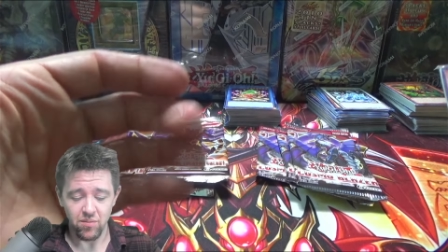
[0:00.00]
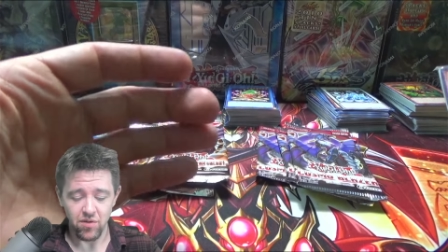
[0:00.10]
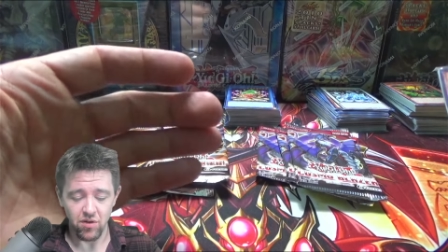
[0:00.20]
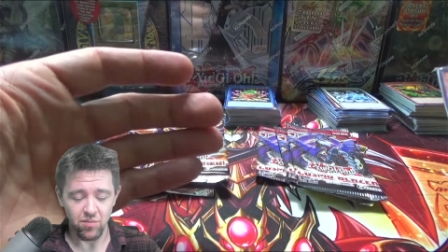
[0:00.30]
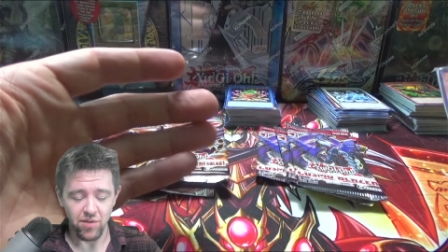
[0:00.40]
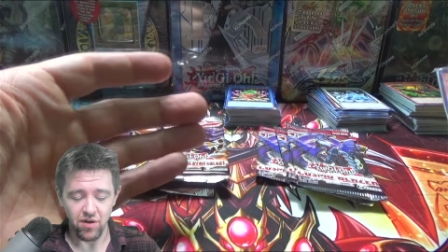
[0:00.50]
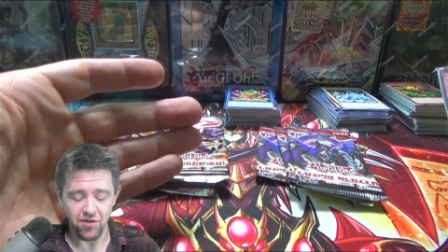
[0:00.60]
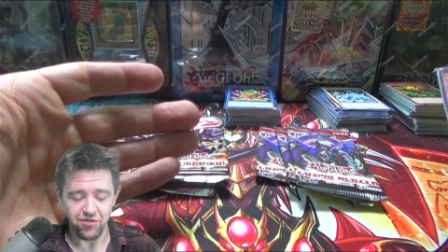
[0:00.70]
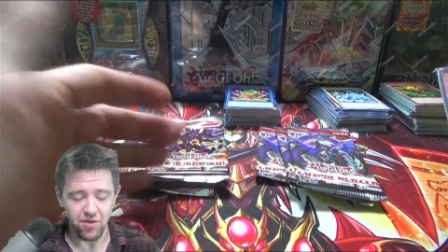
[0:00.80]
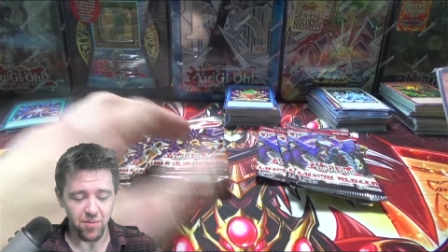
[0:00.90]
Or middle
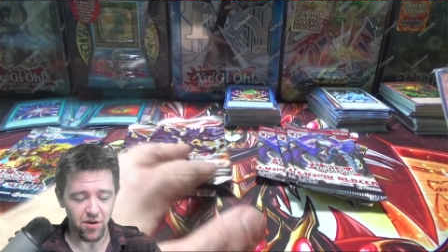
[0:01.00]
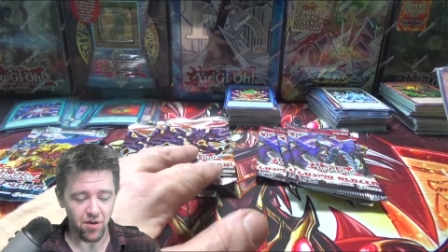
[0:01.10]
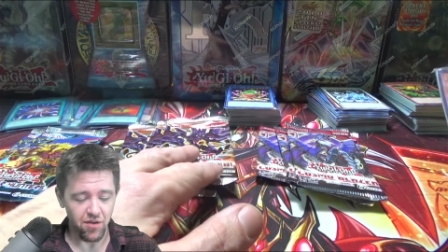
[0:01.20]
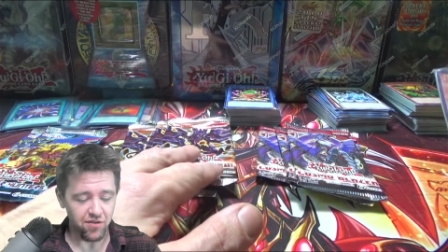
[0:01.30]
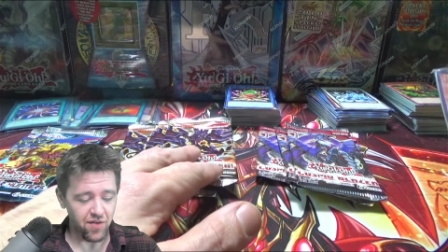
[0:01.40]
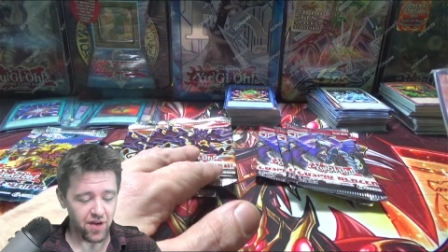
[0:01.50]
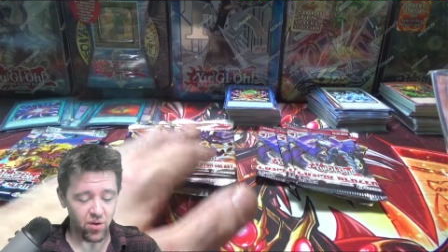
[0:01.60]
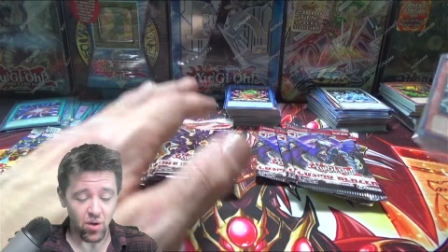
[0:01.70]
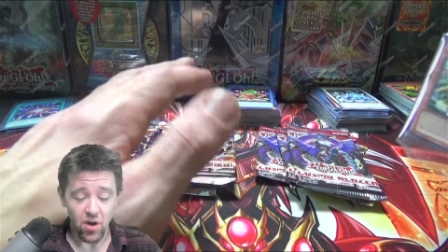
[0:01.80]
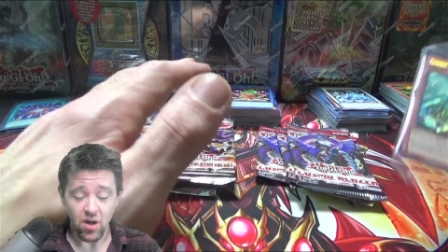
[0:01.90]
of this
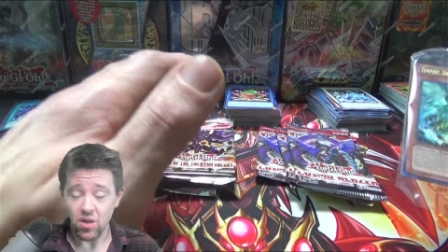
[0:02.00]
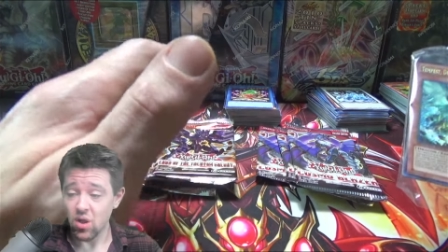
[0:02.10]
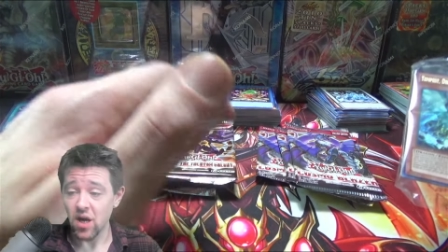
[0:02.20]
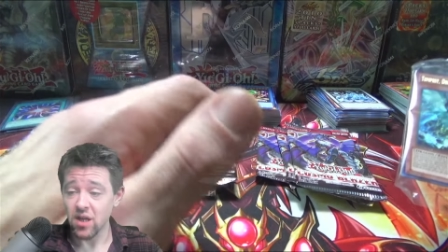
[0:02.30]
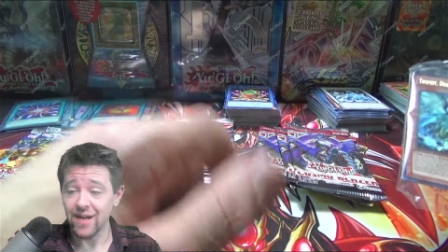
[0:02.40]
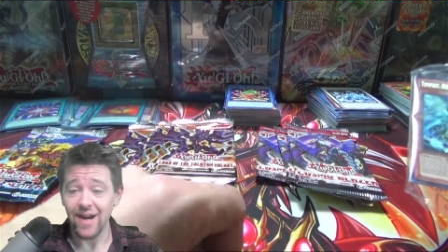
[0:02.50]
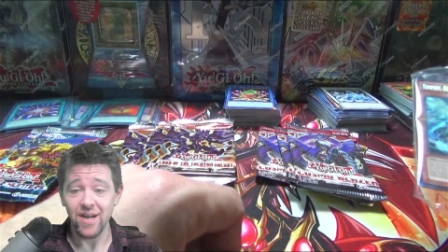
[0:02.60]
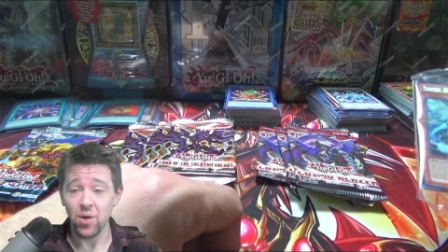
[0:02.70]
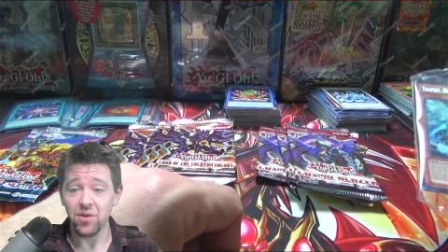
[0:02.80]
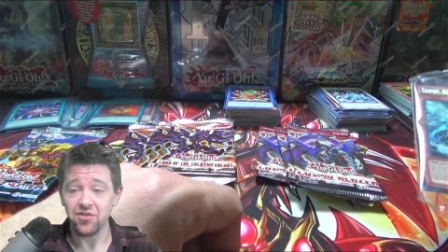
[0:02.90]
video. Luckily I
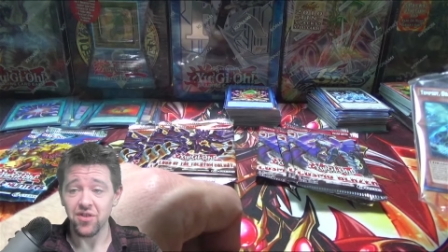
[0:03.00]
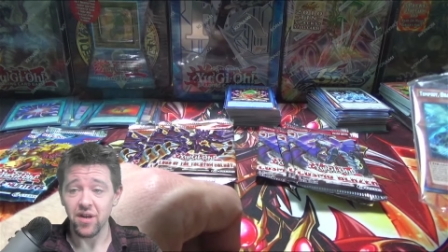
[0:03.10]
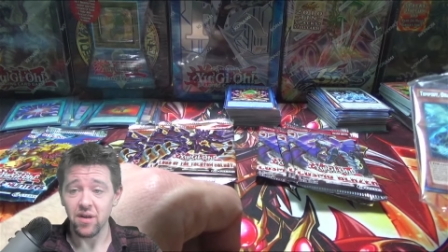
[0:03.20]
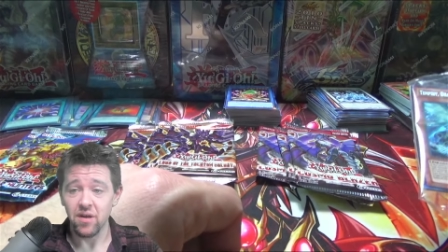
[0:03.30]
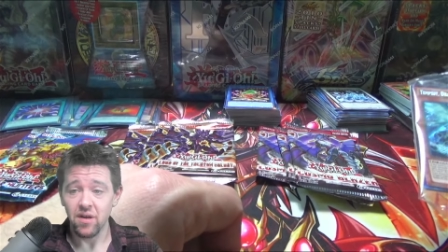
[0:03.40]
noticed it